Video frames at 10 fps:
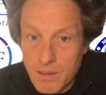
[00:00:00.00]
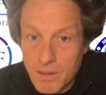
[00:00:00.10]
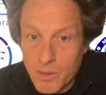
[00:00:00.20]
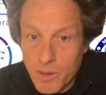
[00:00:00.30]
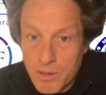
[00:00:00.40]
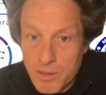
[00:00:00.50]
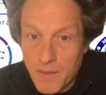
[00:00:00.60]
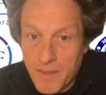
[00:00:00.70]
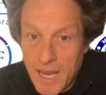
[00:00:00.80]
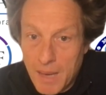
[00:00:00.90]
kudos on
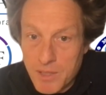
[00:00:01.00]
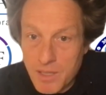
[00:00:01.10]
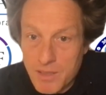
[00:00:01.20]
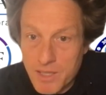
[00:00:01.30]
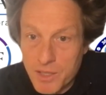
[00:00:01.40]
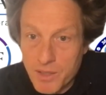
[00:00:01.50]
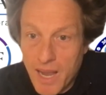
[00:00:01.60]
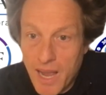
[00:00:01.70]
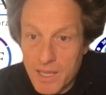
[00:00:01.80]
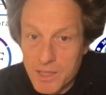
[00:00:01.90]
the absent seizure
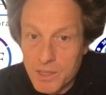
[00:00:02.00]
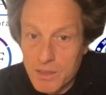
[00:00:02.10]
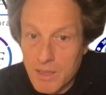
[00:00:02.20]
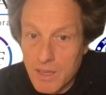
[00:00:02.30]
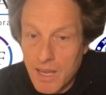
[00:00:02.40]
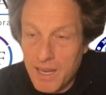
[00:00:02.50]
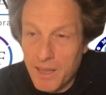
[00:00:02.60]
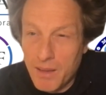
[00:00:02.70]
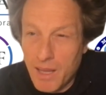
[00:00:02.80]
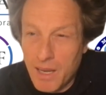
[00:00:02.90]
catch.
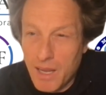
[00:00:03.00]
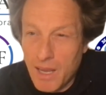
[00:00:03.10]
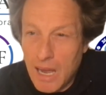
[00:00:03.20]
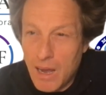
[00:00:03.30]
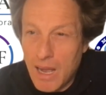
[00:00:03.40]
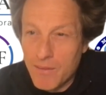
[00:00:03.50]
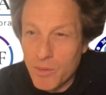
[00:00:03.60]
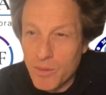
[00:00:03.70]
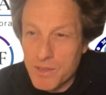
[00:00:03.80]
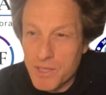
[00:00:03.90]
Any, any? have you
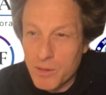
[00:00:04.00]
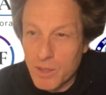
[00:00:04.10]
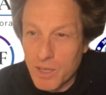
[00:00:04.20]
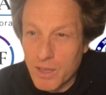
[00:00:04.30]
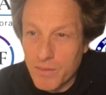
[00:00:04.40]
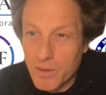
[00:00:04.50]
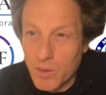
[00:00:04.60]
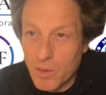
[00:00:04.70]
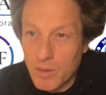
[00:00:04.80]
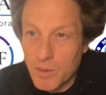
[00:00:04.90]
considered looking for
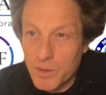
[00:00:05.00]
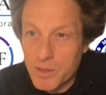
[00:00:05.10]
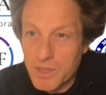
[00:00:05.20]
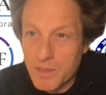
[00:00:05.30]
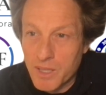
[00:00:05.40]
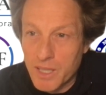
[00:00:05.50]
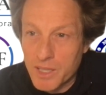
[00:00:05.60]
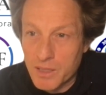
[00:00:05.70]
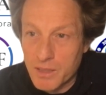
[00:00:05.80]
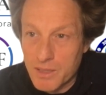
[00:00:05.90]
oral motor
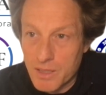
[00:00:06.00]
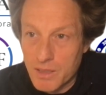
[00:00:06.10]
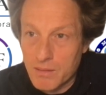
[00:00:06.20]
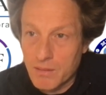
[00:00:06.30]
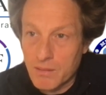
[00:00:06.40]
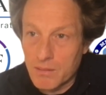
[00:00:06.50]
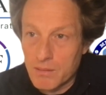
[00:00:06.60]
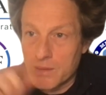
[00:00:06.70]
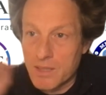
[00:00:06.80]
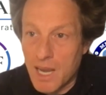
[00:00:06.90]
stimulation as a
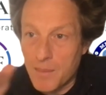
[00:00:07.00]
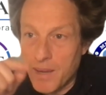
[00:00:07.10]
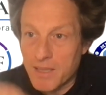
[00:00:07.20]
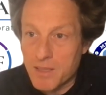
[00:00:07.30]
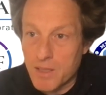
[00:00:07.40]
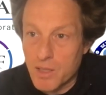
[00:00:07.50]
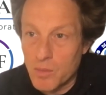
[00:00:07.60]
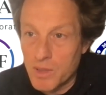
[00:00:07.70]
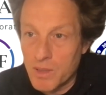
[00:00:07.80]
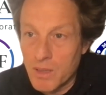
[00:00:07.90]
tying back to the
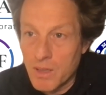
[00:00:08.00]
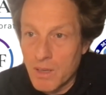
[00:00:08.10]
human?